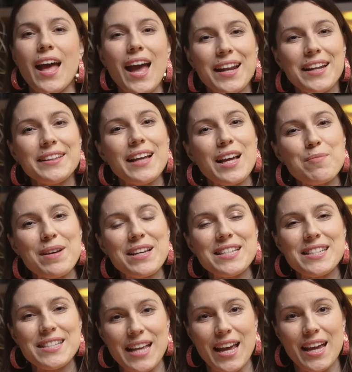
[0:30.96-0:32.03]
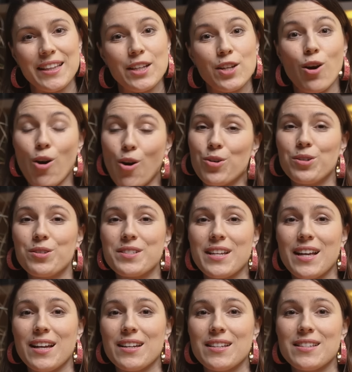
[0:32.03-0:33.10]
Anytime I say that oral
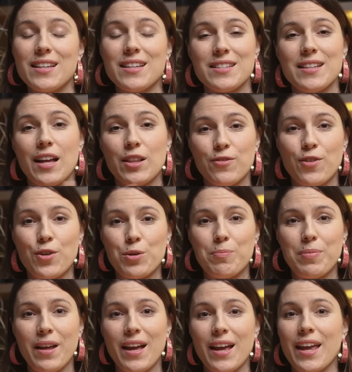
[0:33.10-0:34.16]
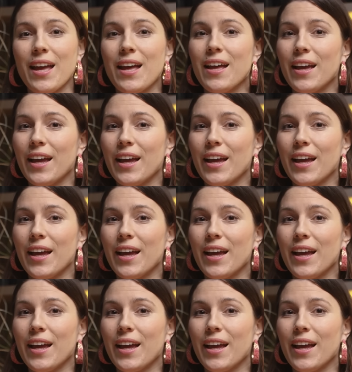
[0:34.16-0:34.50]
sex is not foreplay,